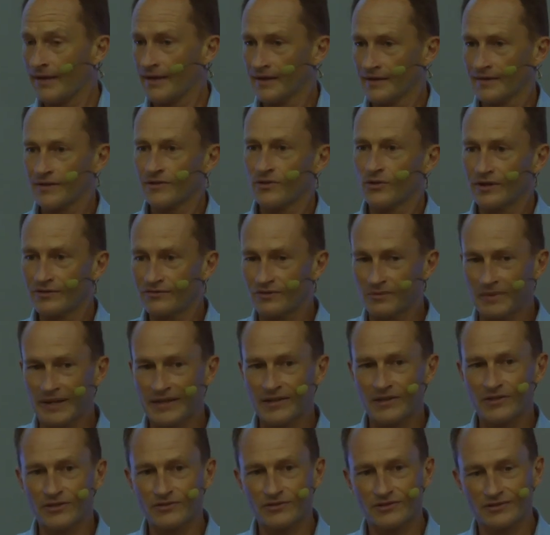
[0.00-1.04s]
Going from
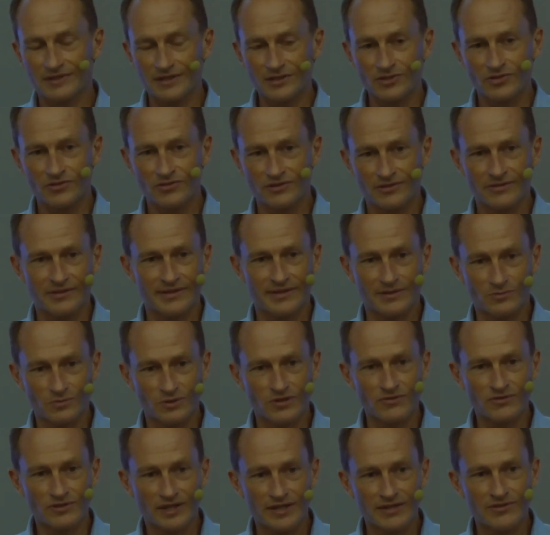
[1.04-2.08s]
analog to digital, it
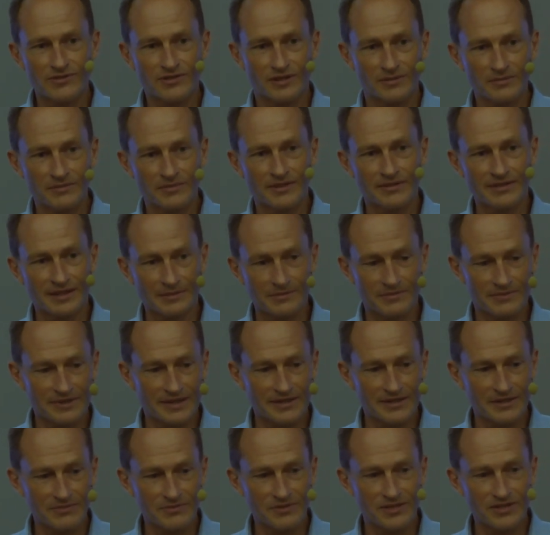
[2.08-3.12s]
will take some
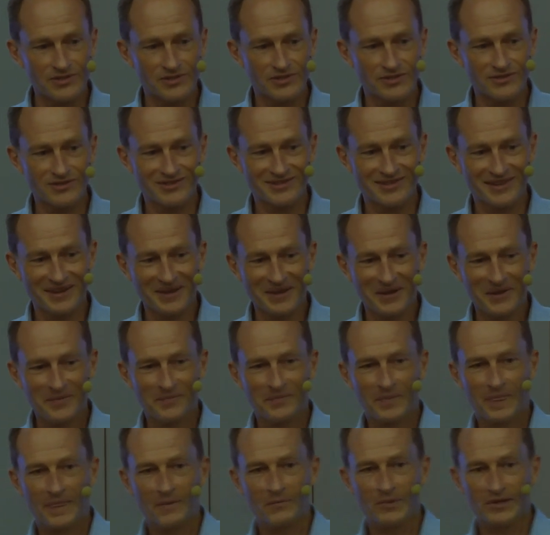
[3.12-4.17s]
adaptations,
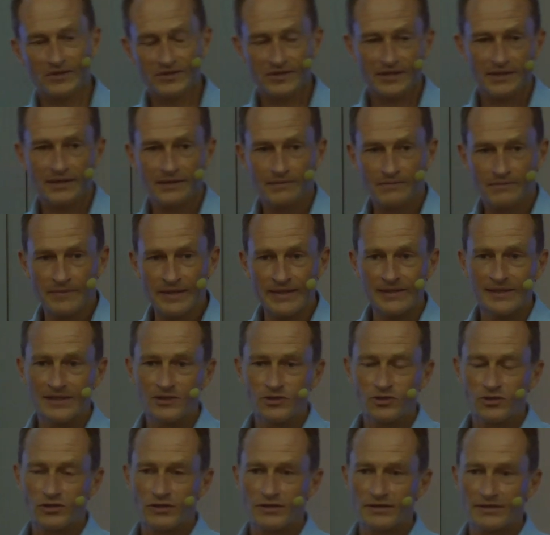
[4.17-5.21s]
but making
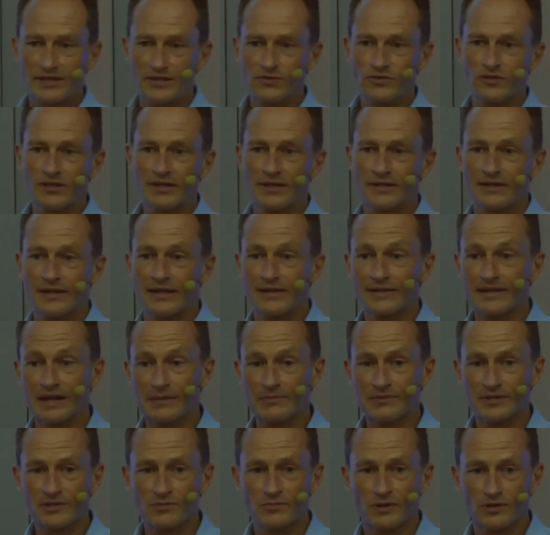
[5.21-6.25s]
sure that you can
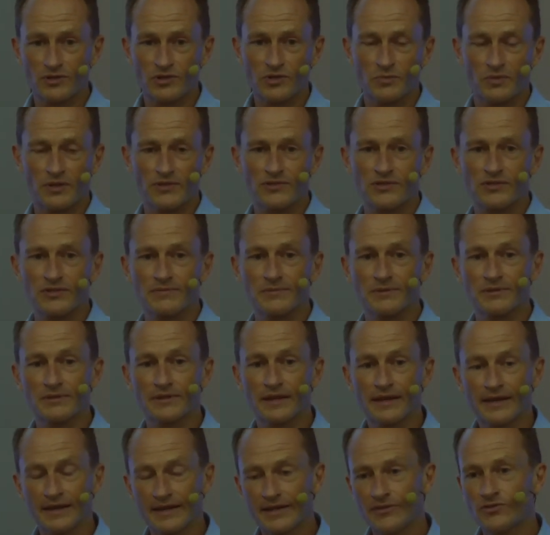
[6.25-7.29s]
adapt as much as possible
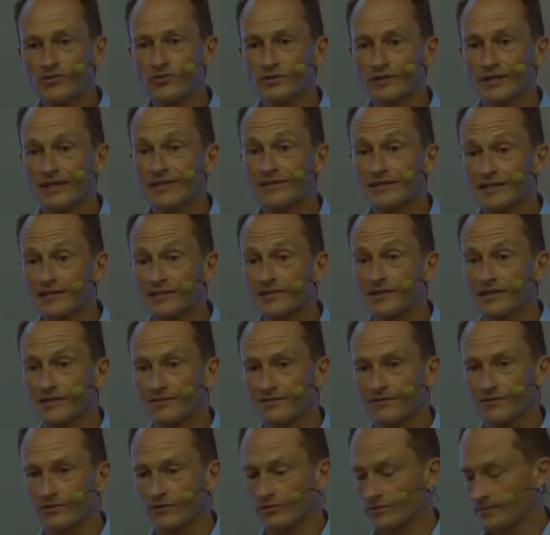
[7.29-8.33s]
into an existing
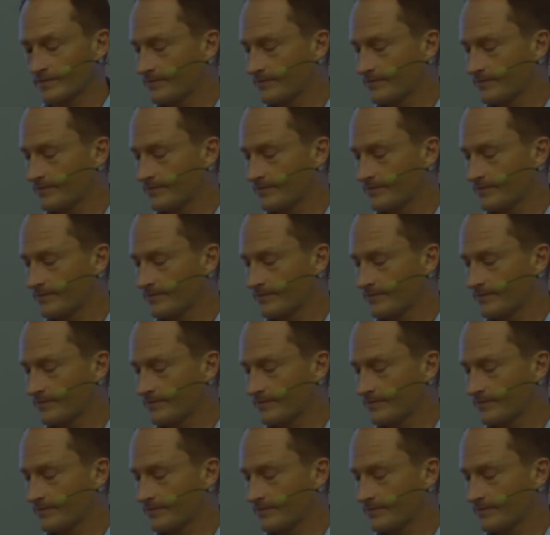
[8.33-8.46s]
flow.